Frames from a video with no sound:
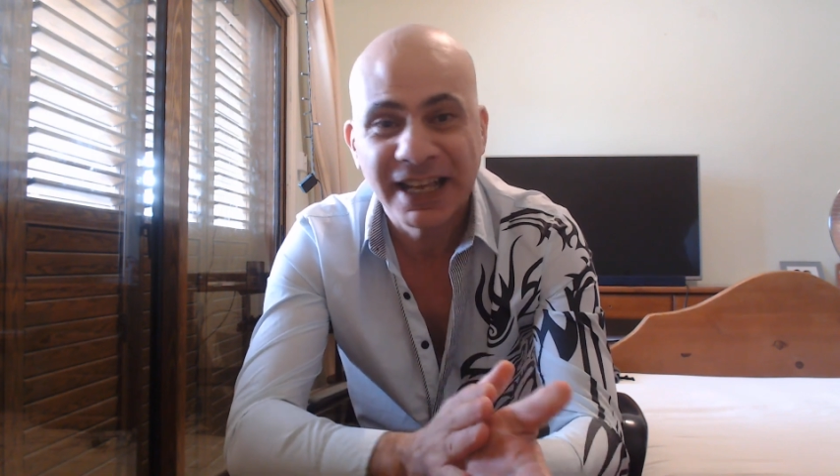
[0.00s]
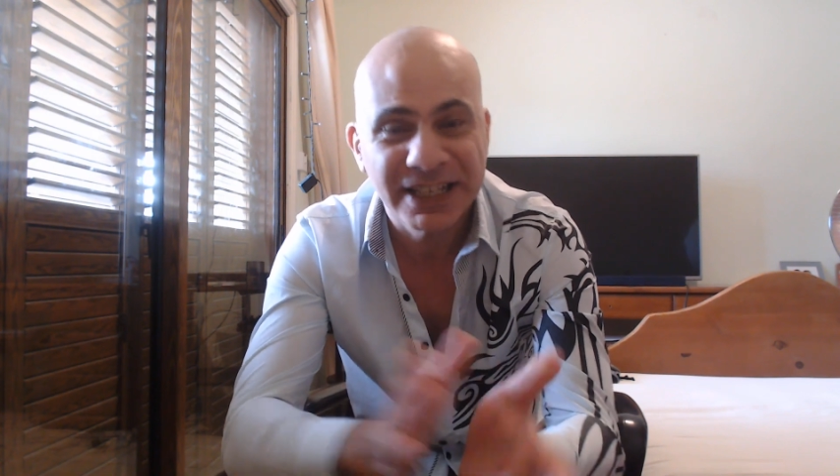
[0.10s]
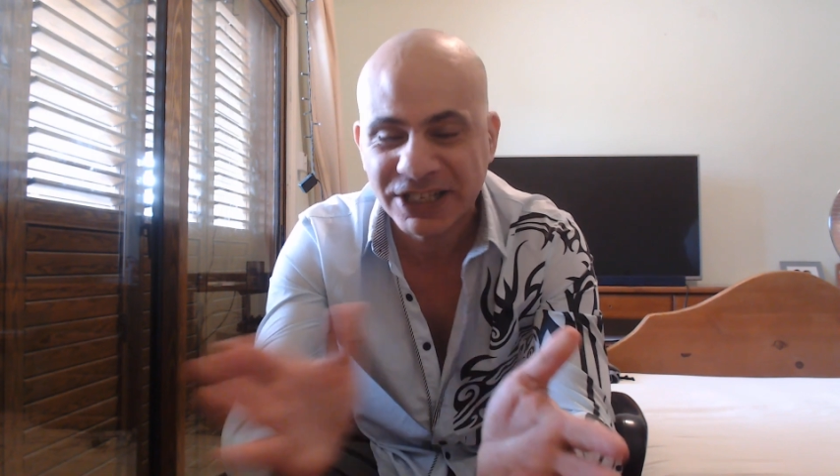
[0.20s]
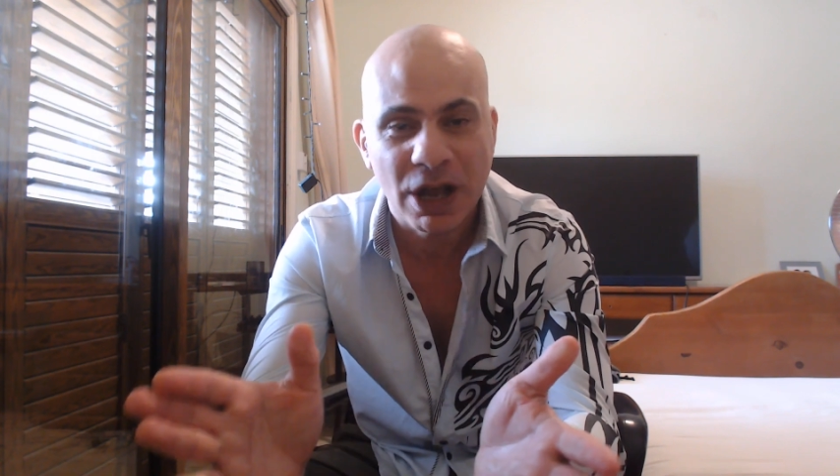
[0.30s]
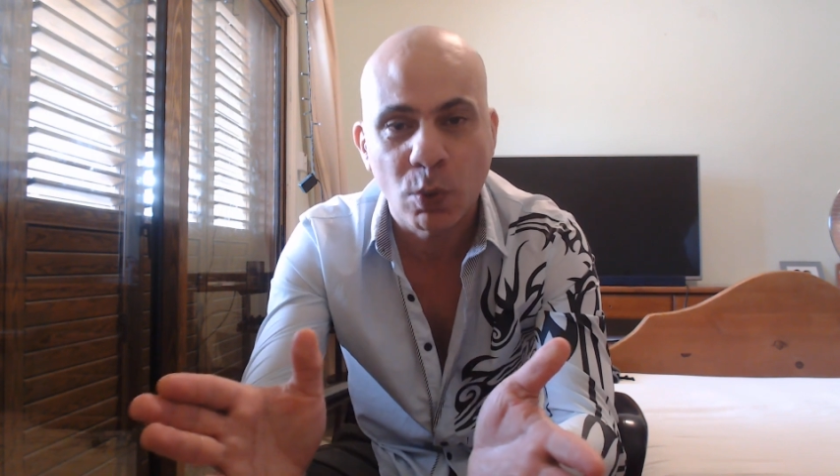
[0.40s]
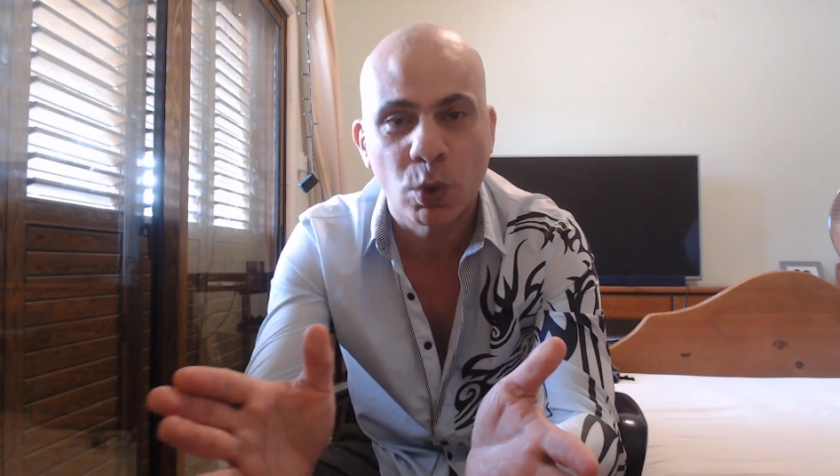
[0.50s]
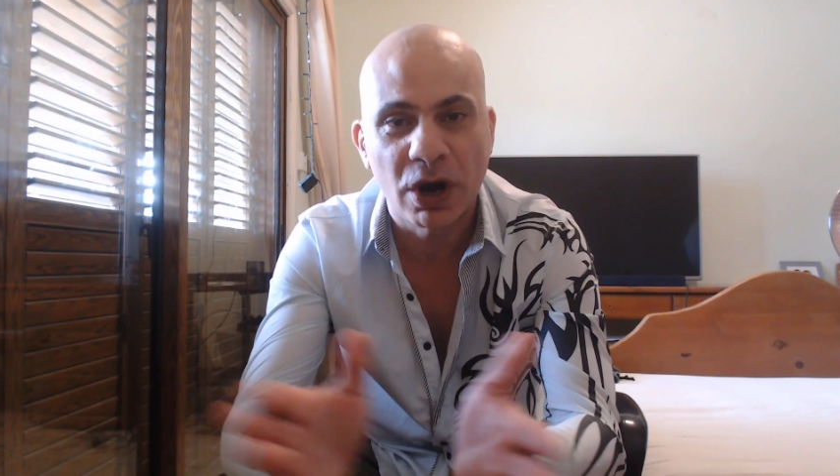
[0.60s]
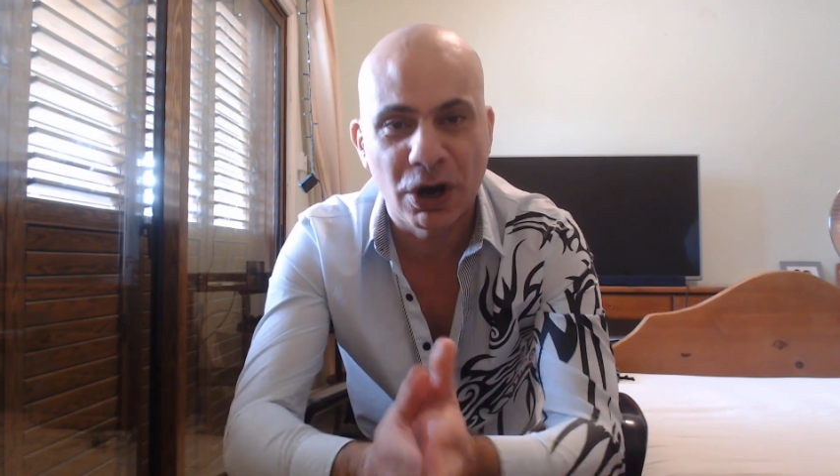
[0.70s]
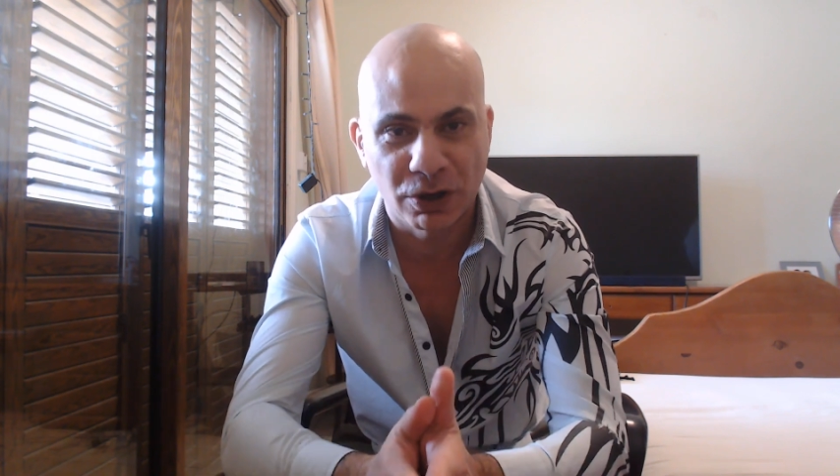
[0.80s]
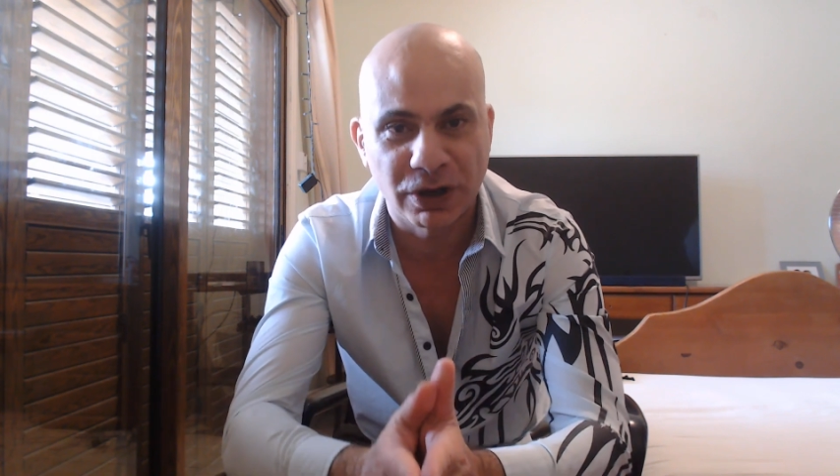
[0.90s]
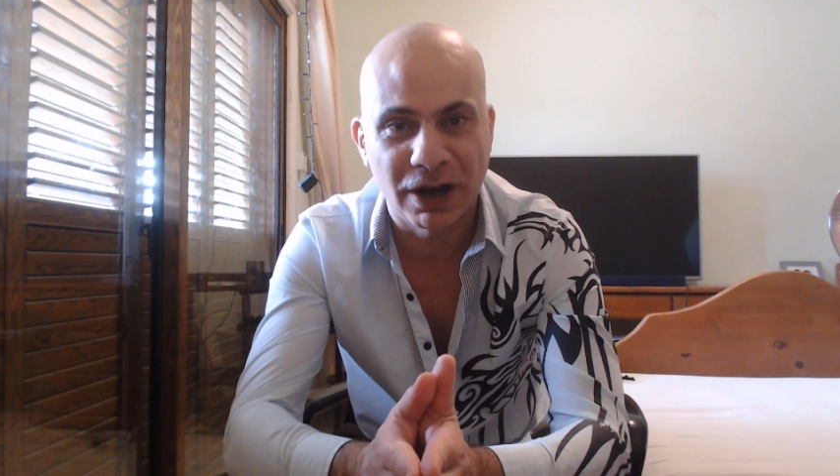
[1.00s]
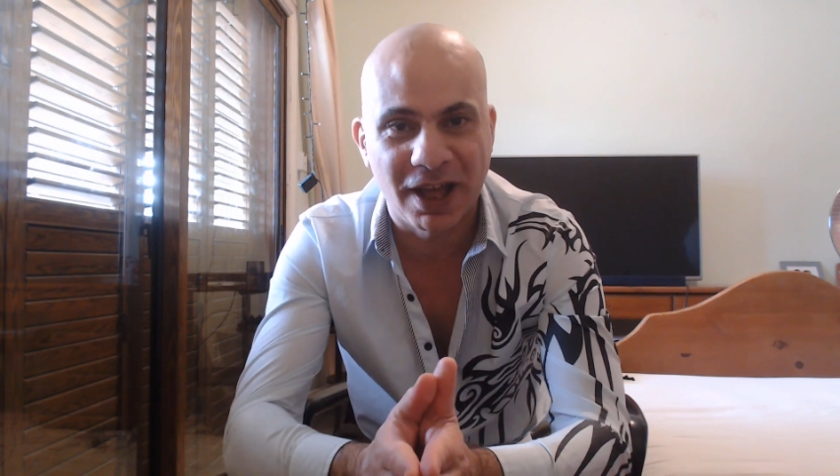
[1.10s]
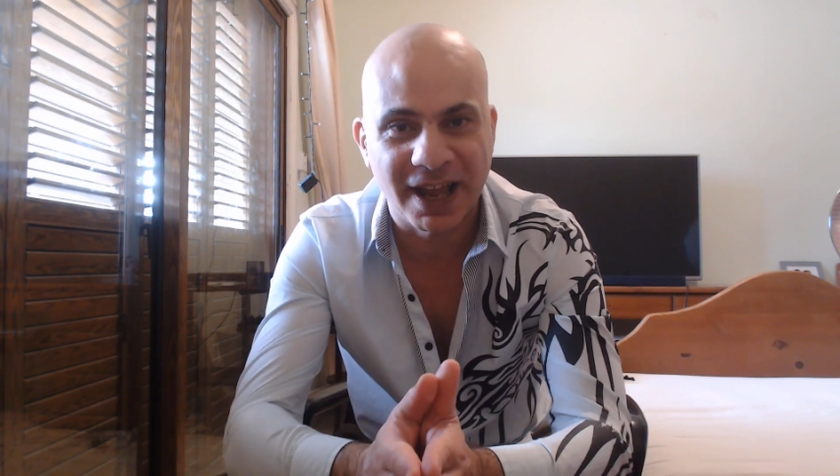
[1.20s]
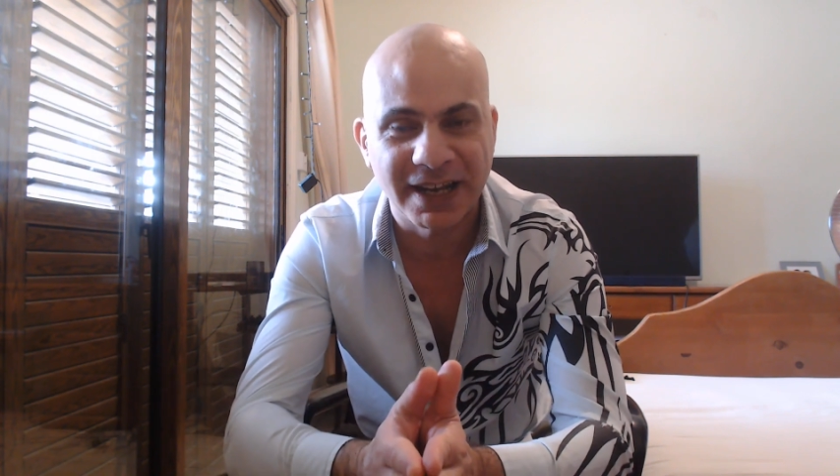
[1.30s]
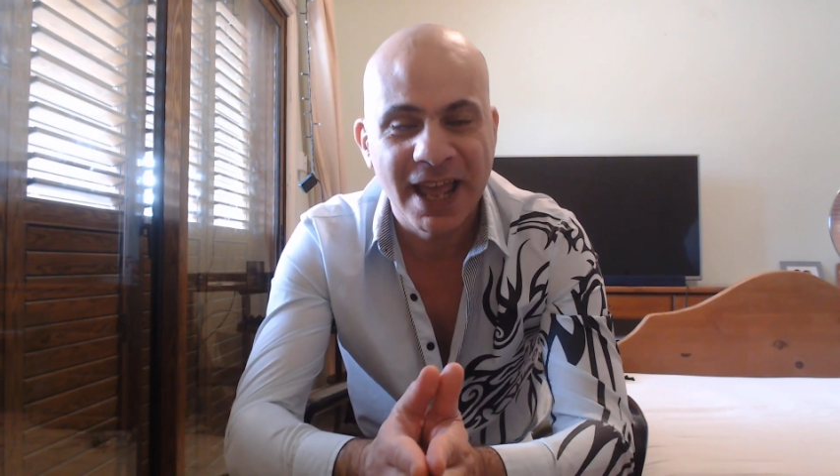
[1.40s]
somewhere along the
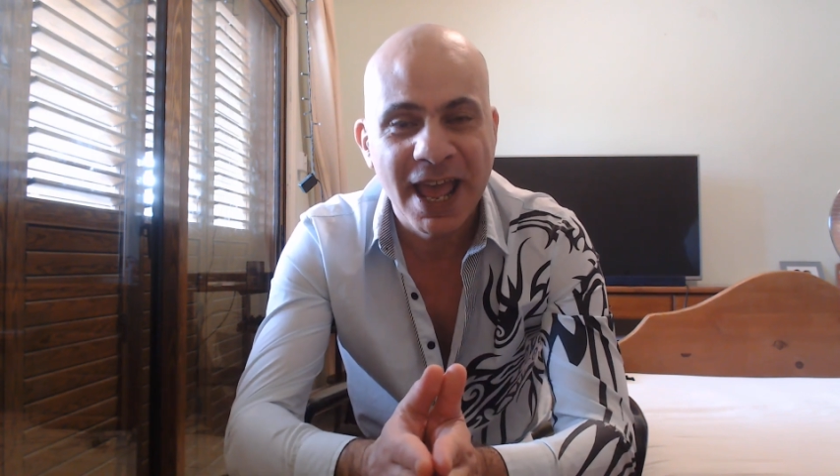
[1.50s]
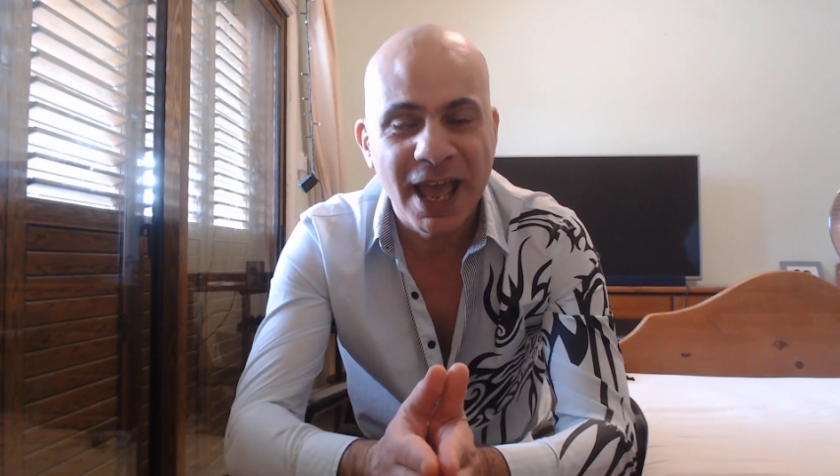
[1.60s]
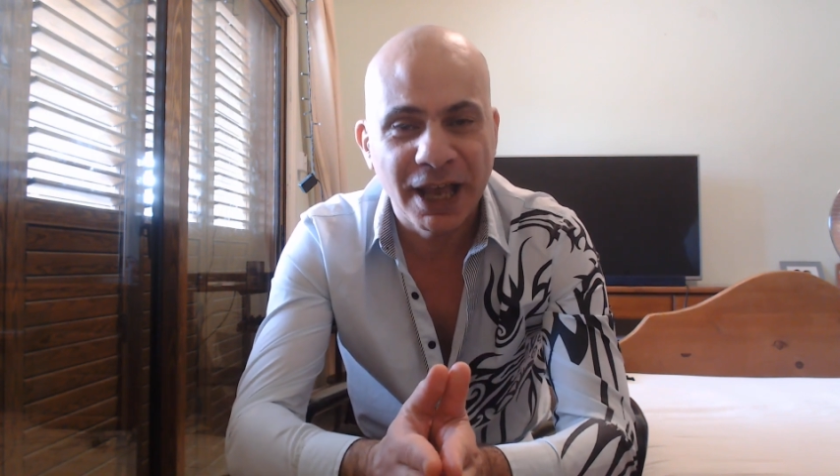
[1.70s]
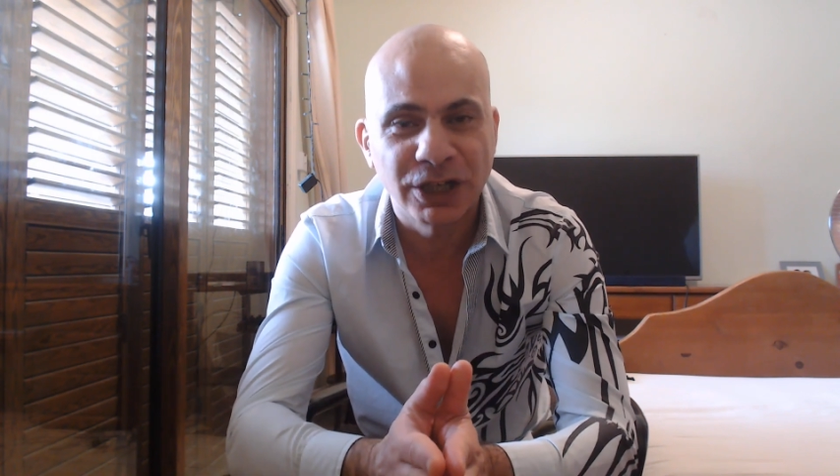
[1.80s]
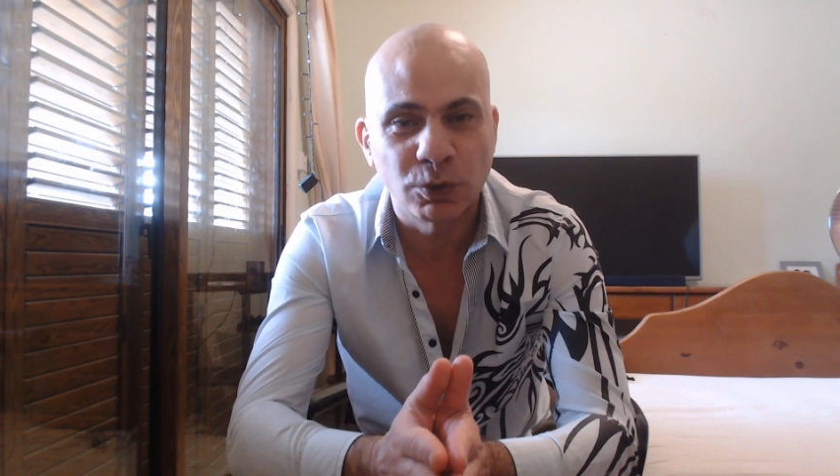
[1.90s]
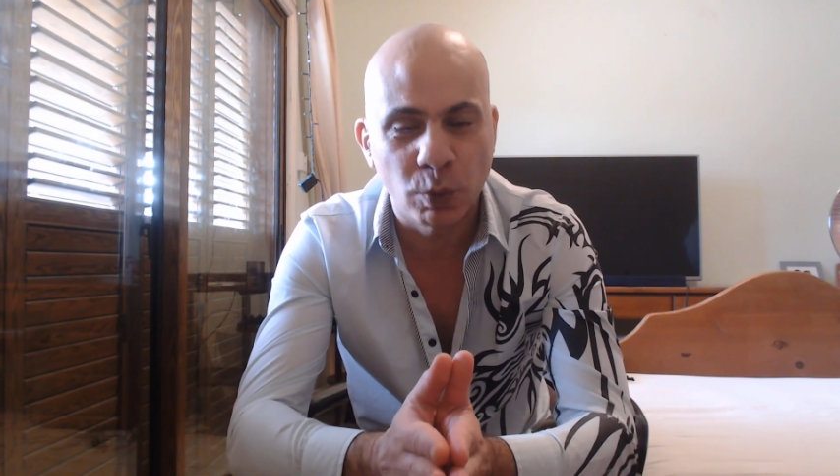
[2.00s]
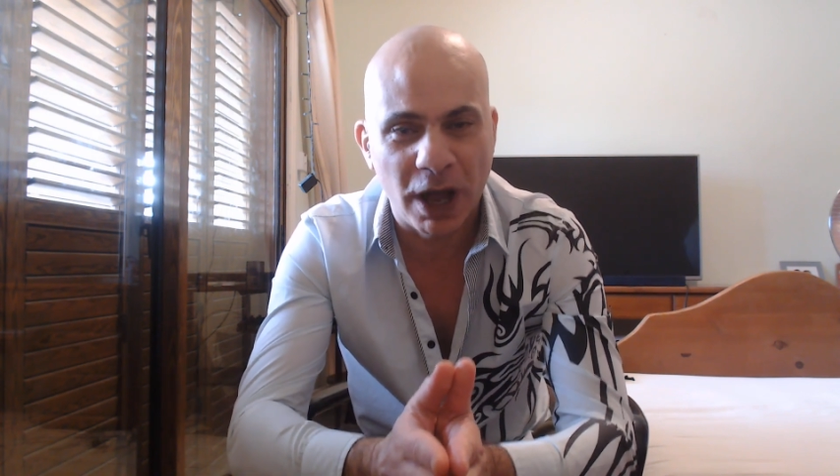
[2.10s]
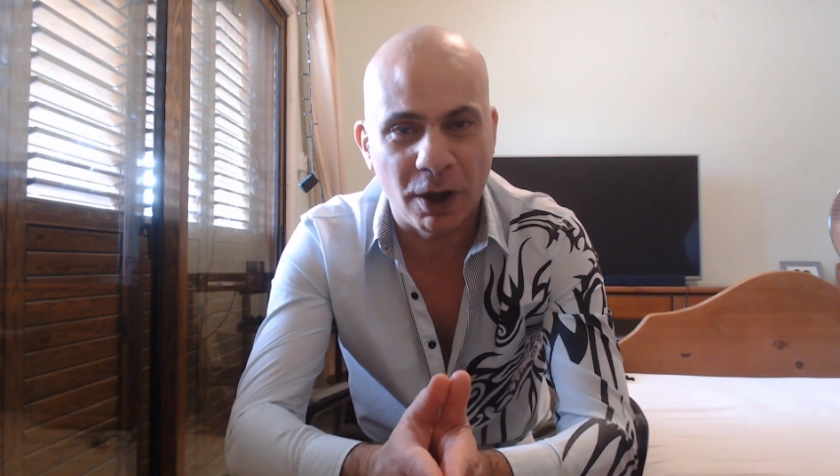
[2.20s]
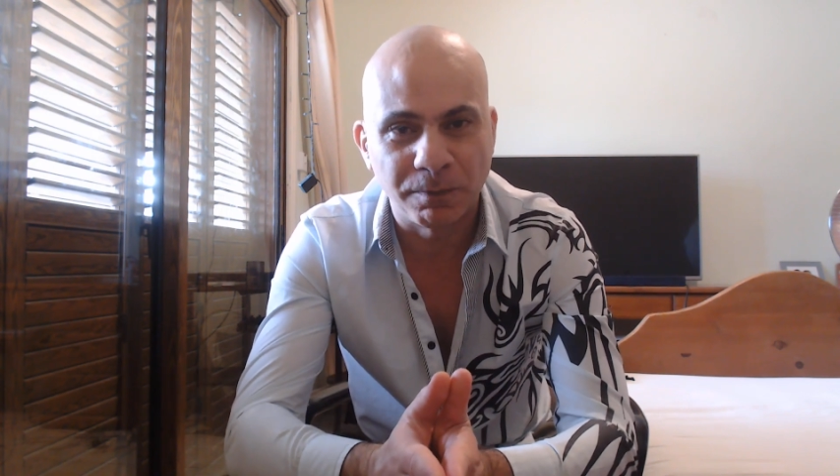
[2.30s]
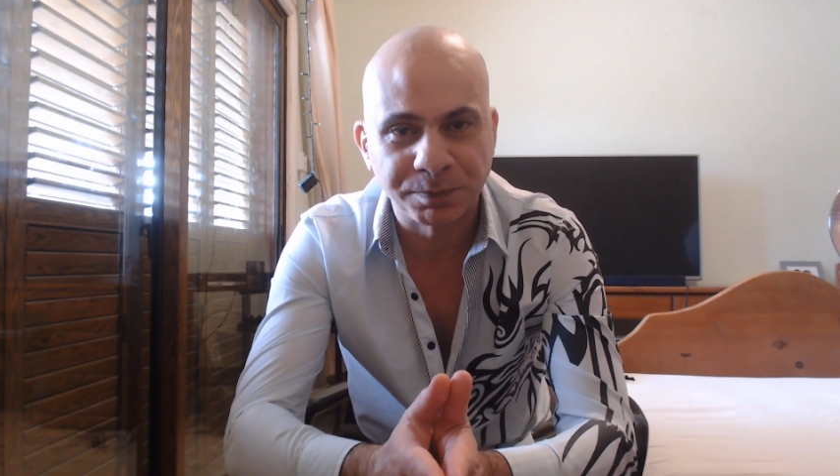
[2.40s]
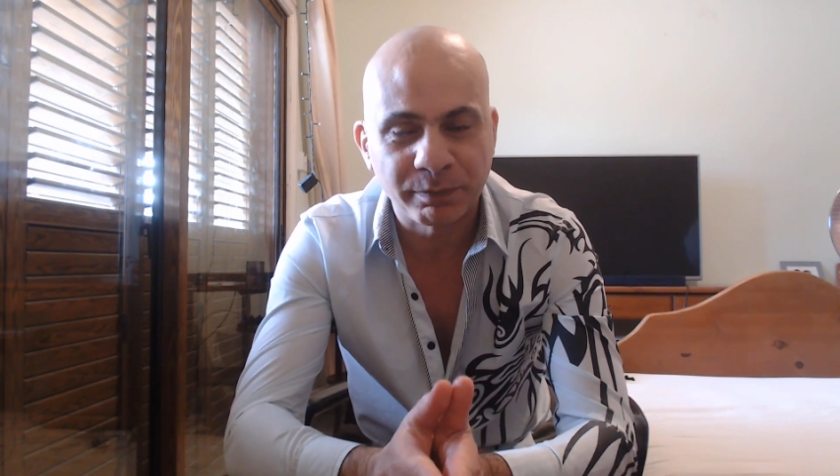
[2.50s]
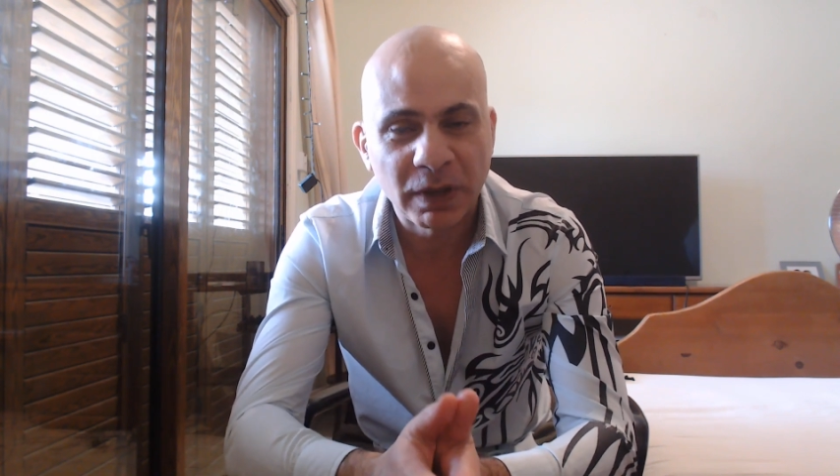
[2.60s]
line as well.